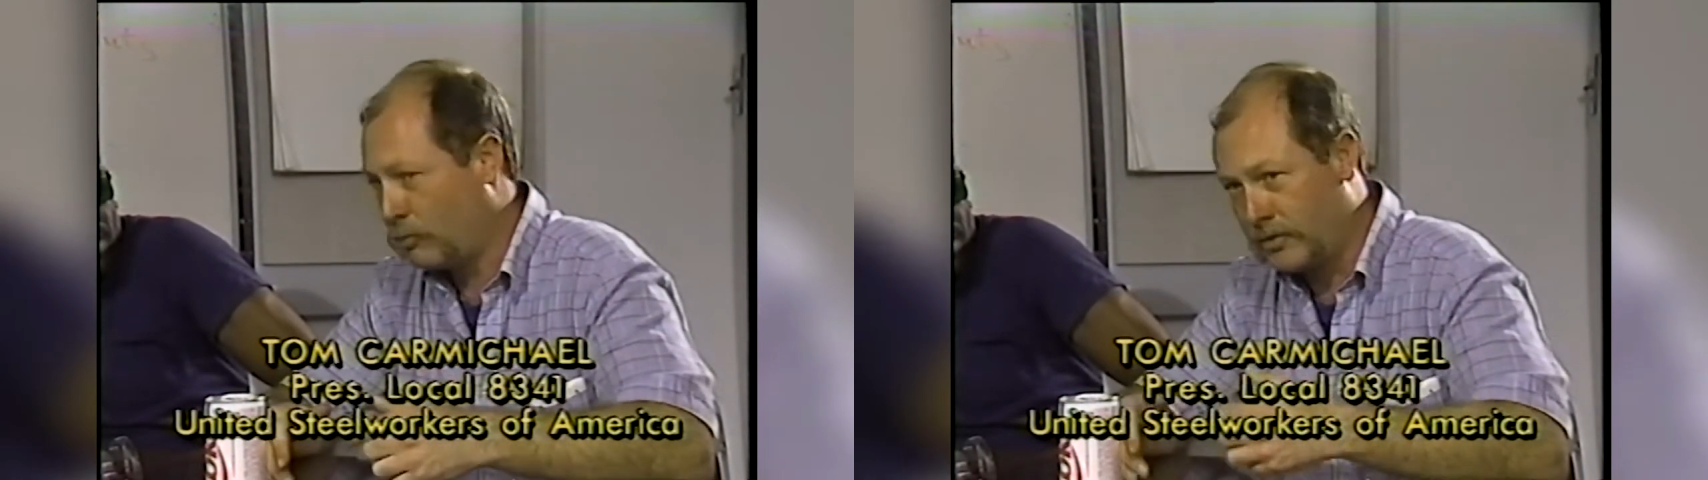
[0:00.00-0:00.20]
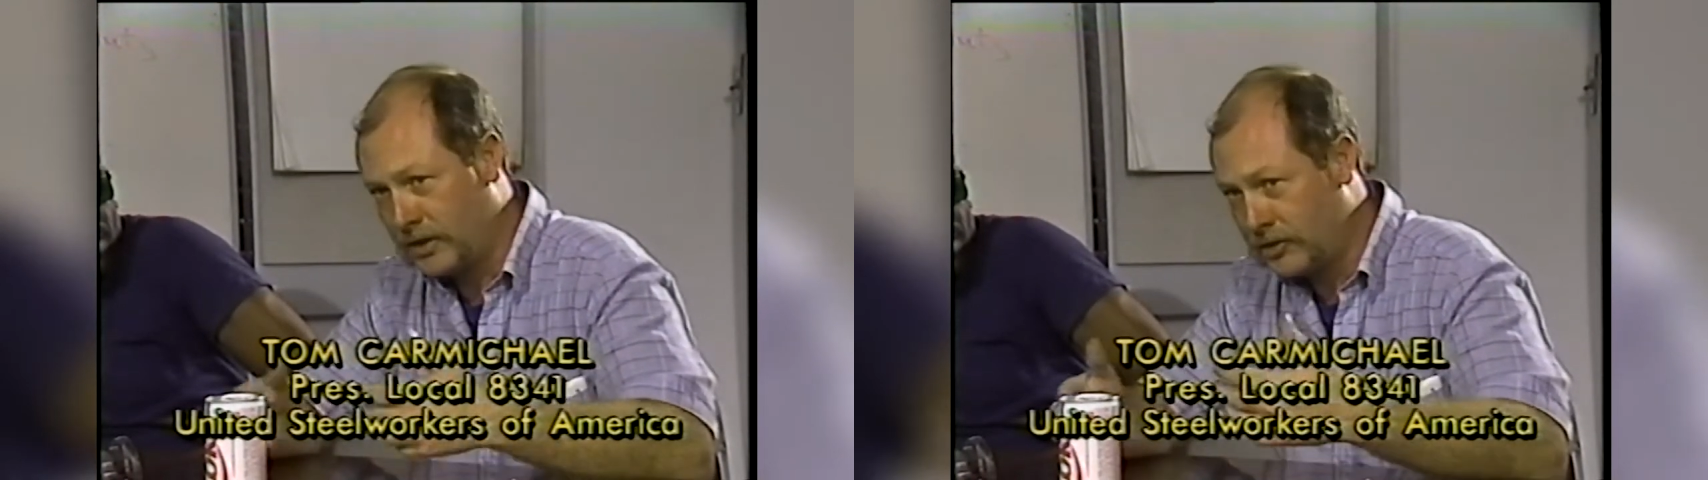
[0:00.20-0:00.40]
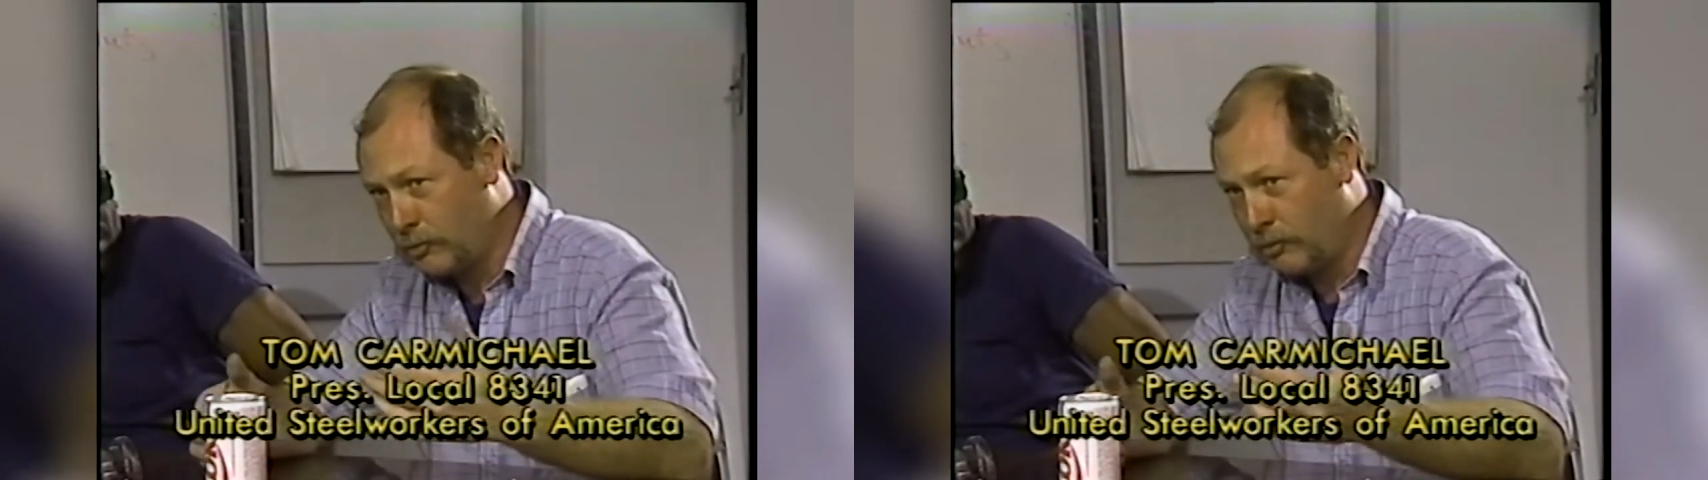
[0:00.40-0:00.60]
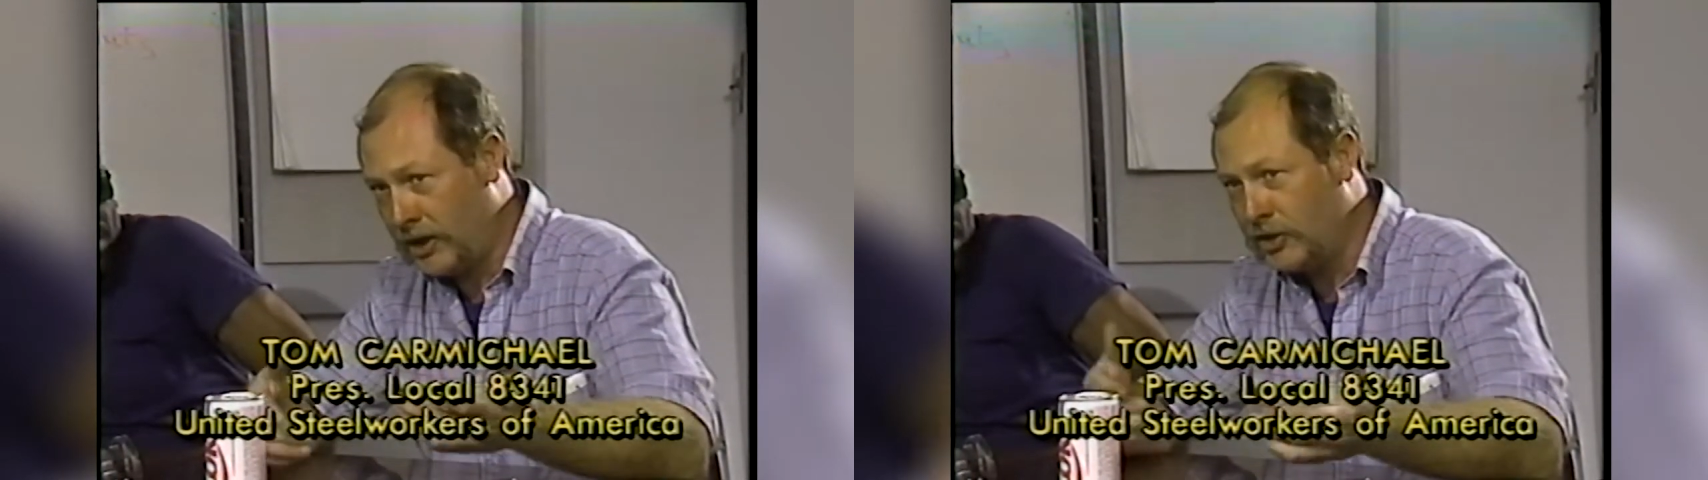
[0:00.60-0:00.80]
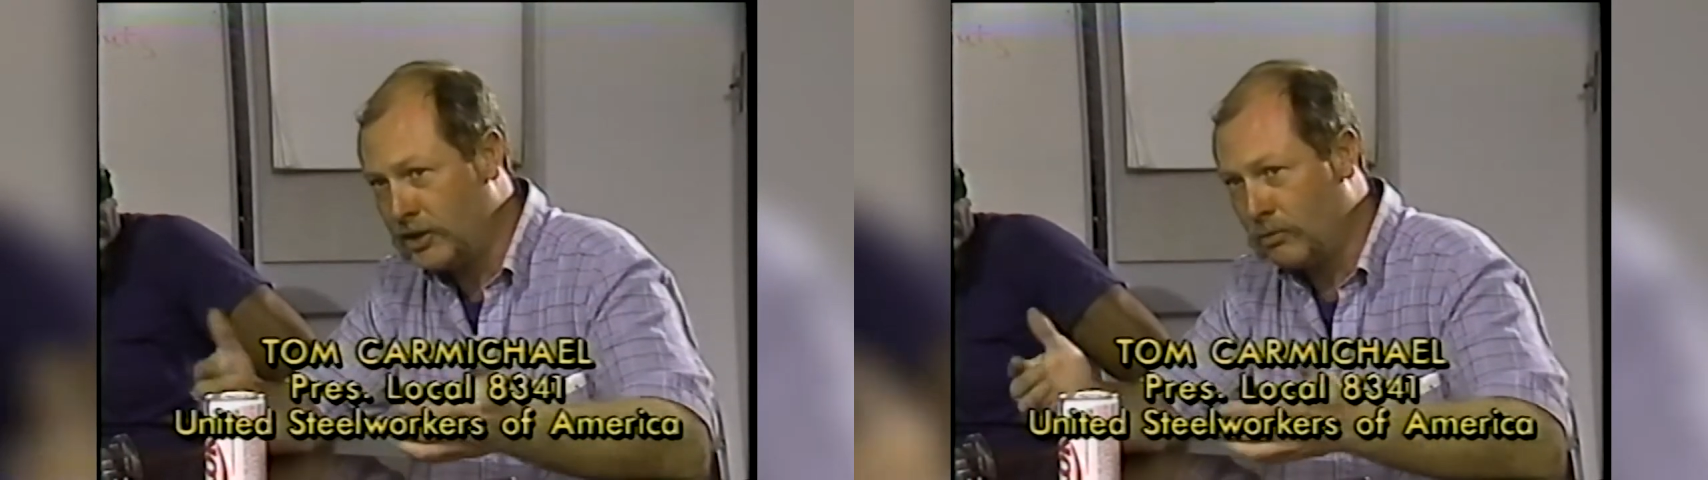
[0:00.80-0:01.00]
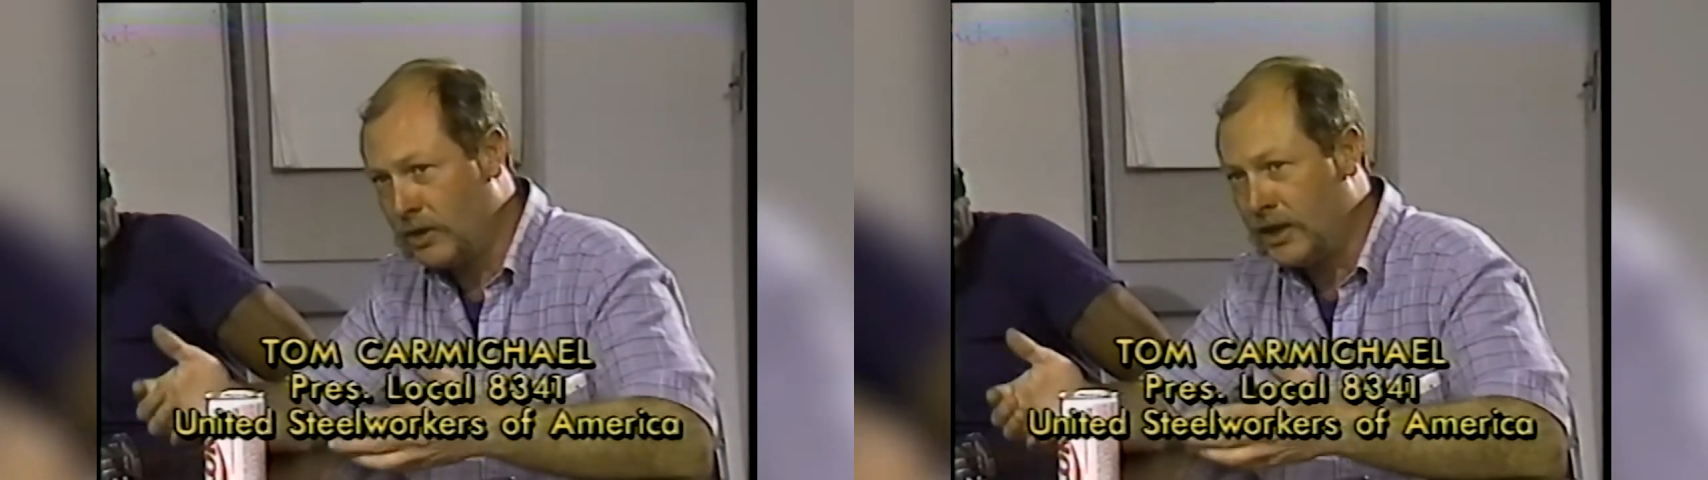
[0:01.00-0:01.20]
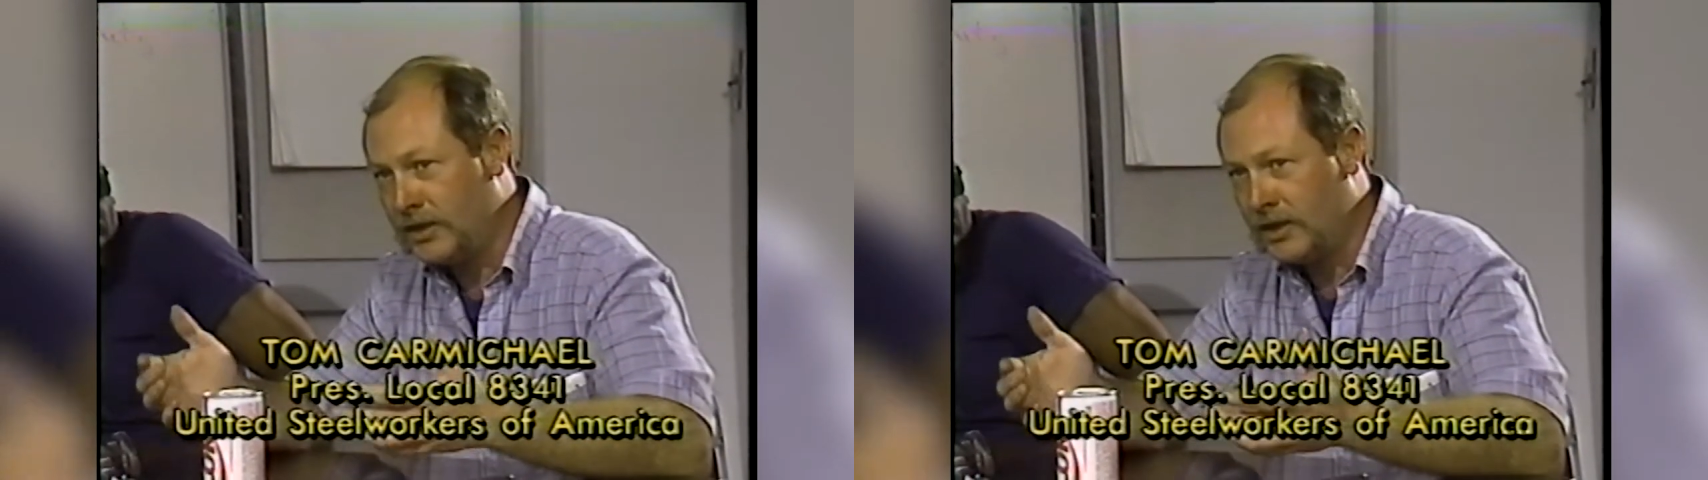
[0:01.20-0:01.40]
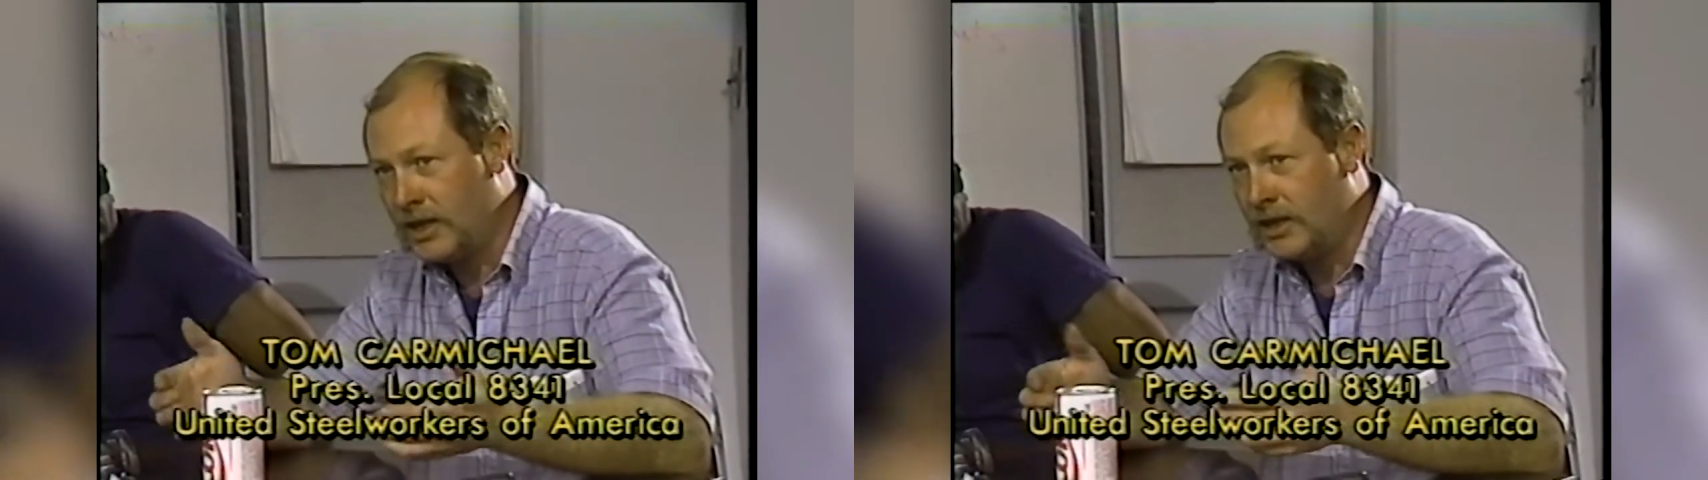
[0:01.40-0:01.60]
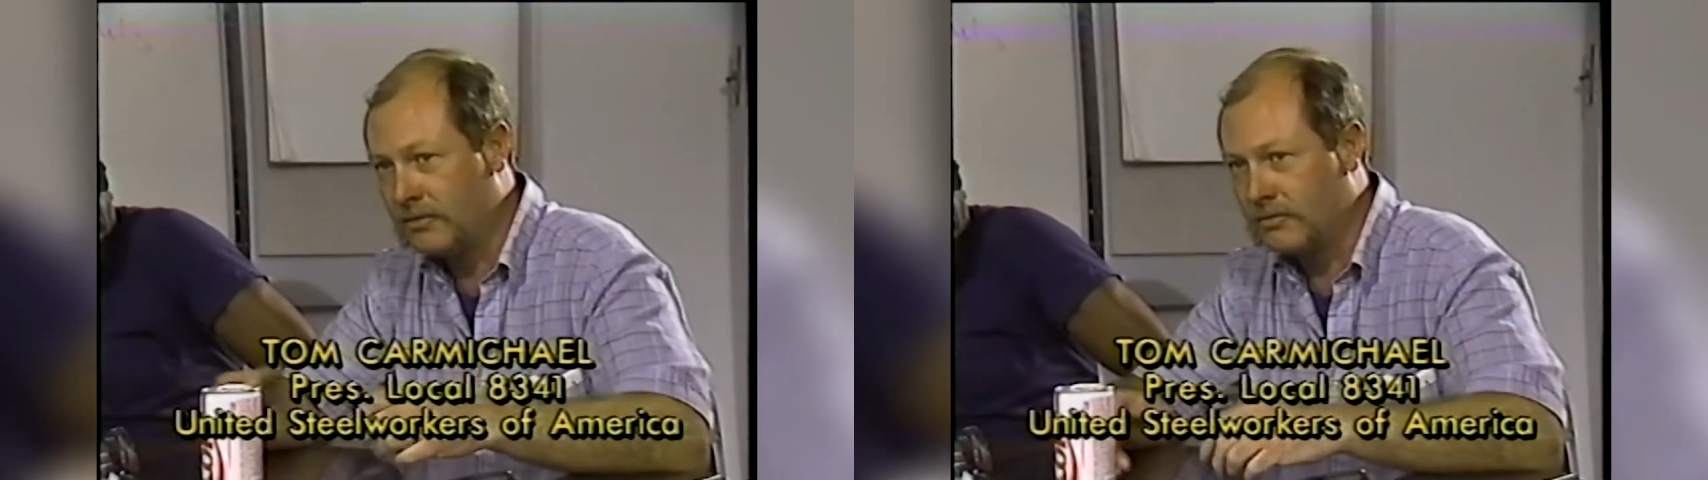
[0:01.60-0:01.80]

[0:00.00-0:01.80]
participation that went into that.